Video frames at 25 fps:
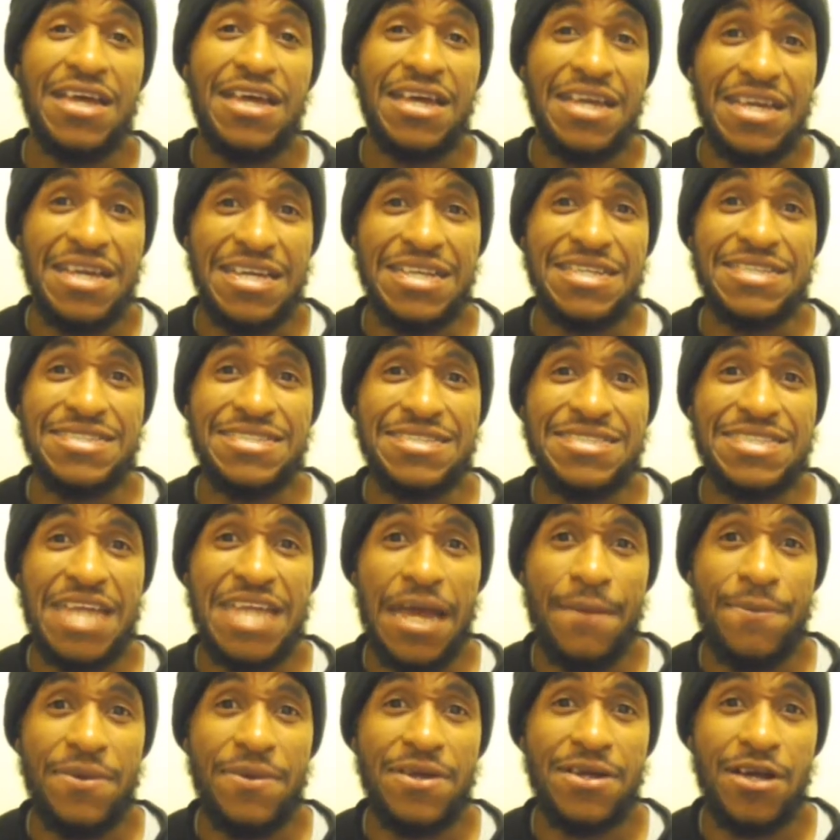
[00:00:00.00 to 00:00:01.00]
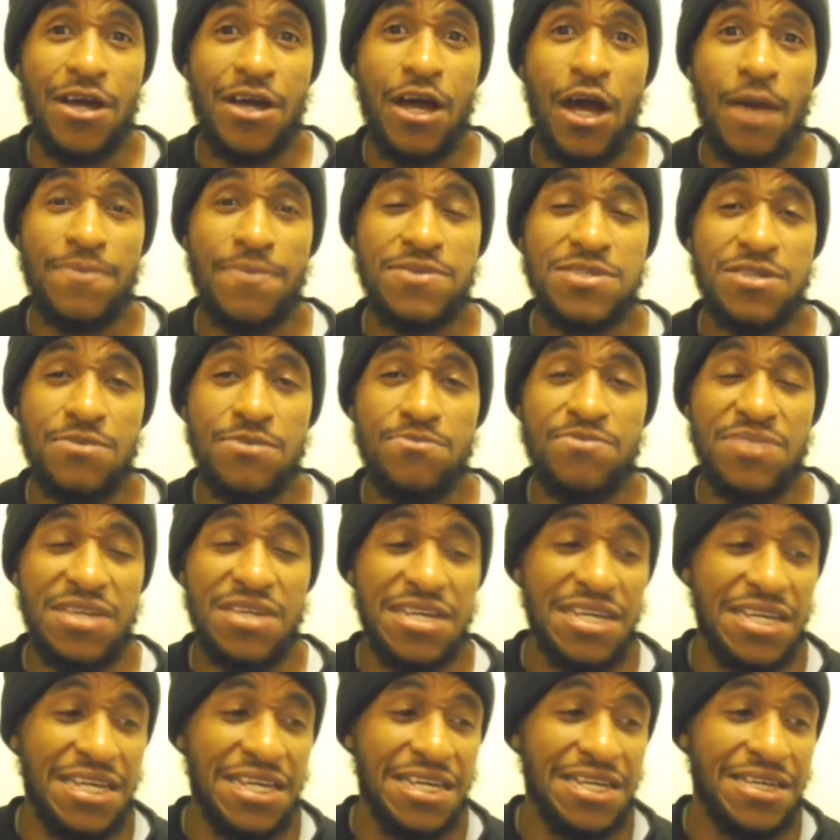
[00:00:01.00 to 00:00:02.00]
he's stepping up to
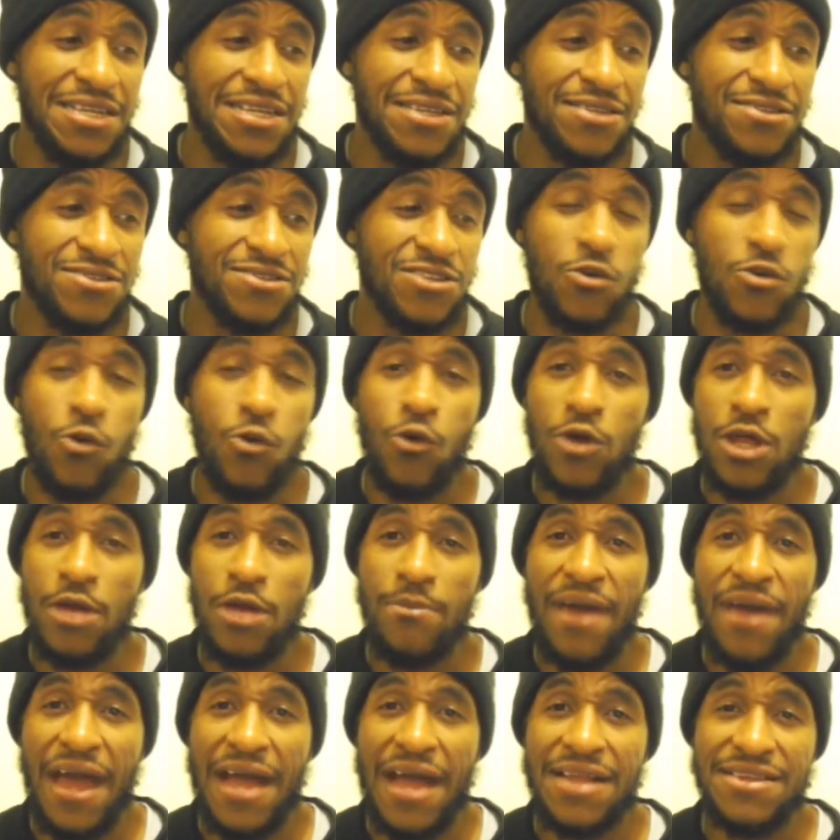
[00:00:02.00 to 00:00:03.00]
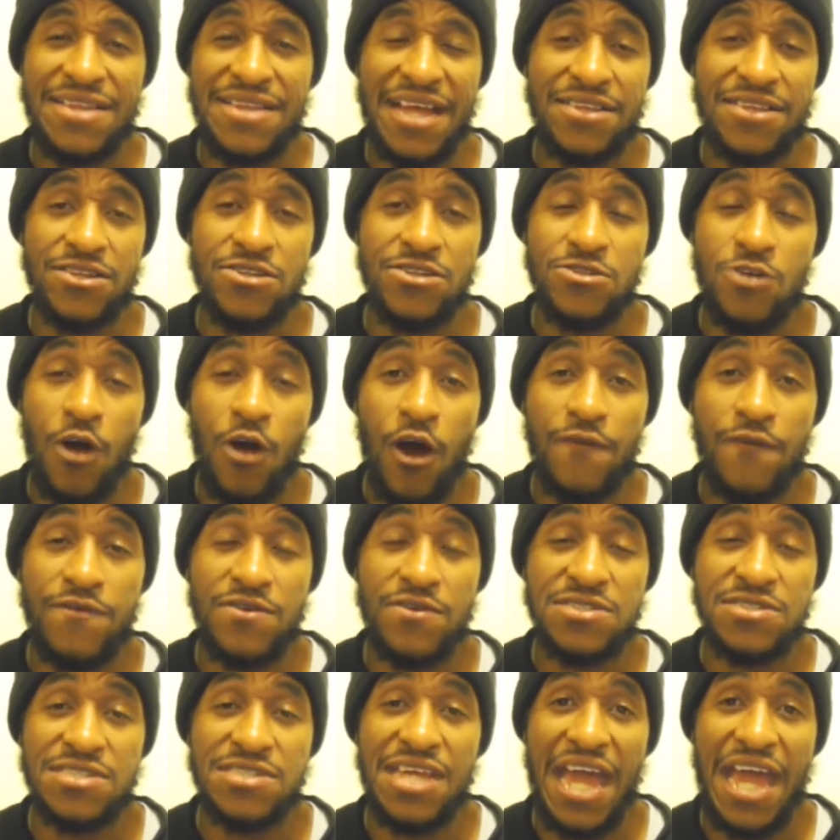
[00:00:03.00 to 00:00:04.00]
be the quarterback that the
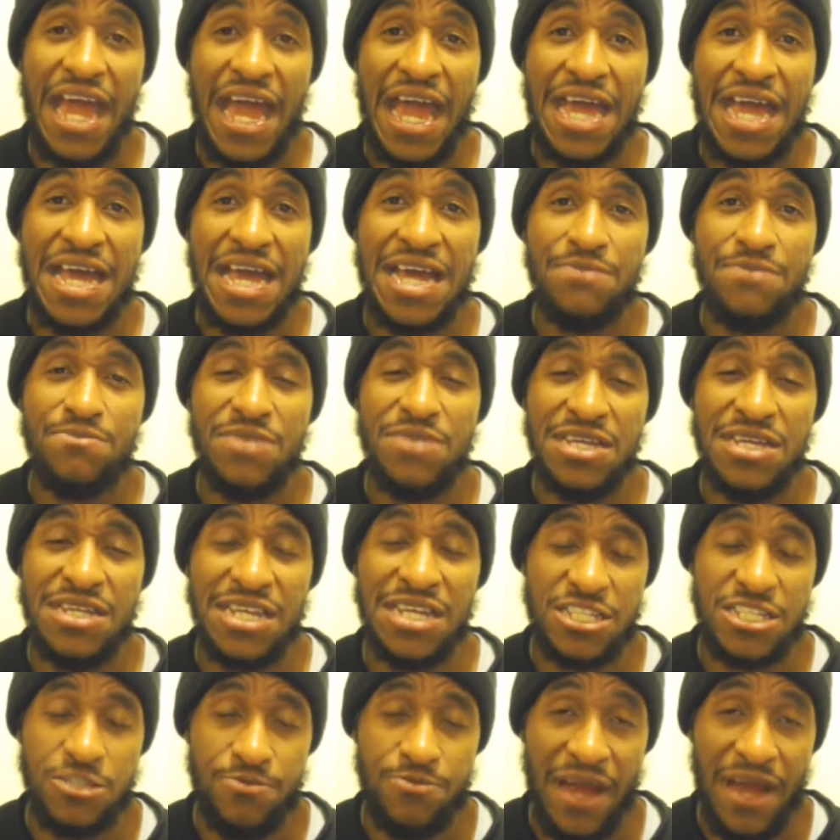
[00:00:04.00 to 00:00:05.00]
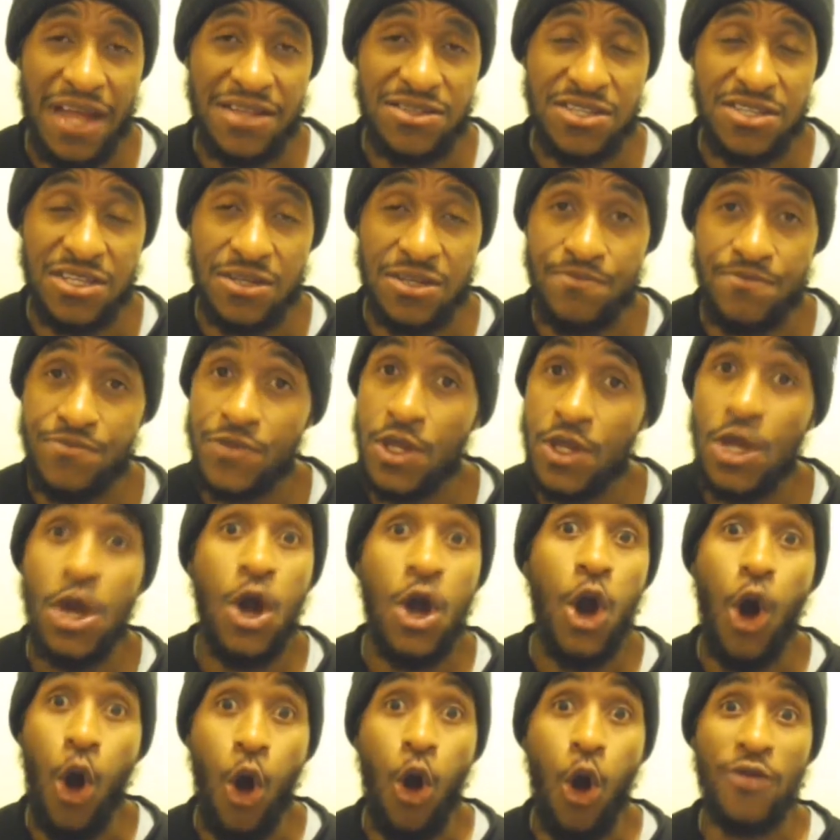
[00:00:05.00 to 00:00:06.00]
Dolphins had been expecting
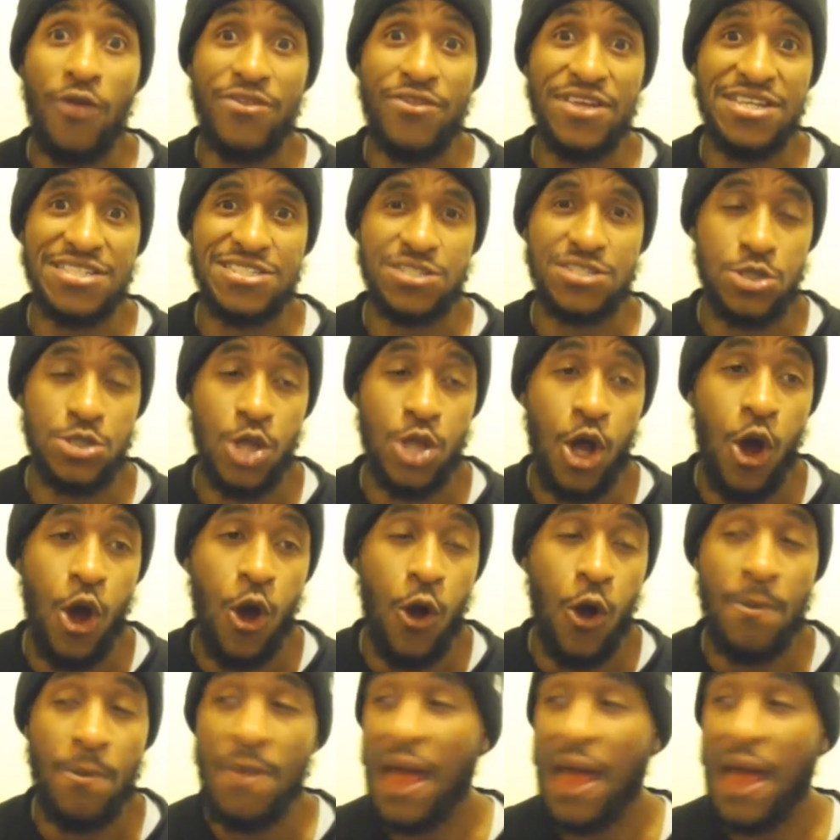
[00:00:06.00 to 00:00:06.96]
all this long.